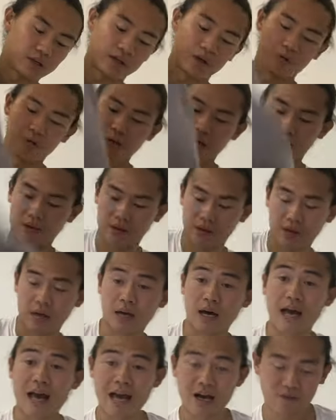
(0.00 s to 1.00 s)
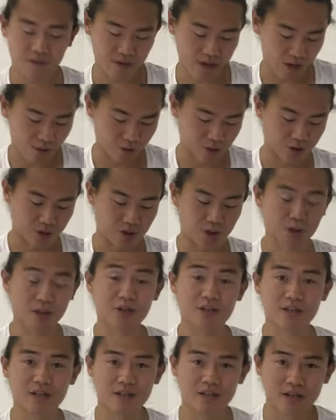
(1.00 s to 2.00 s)
hour and half an hour earlier
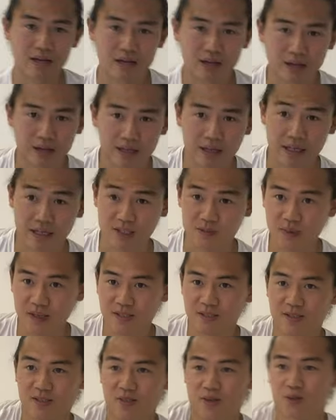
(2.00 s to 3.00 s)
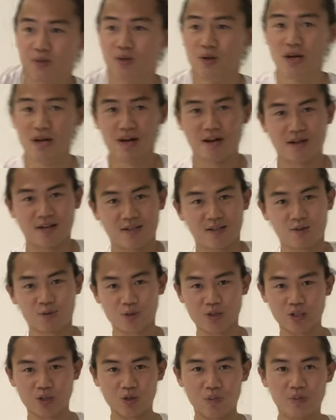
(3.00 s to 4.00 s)
than I expected to.
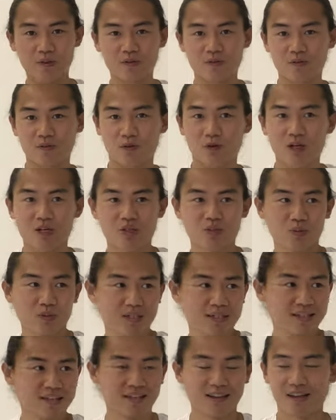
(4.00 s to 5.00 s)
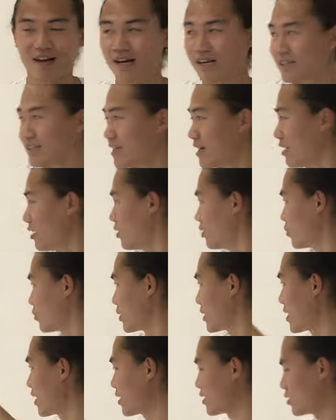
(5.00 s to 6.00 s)
Doors open for us, we didn't get locked out.
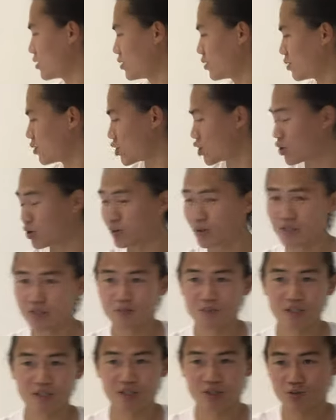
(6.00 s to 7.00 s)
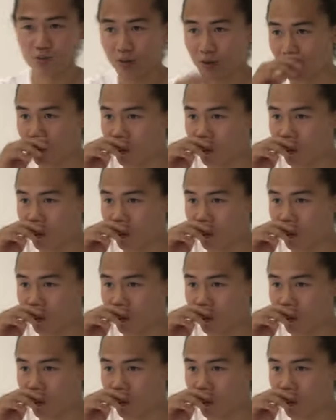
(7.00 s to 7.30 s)
We got to shoot as much as we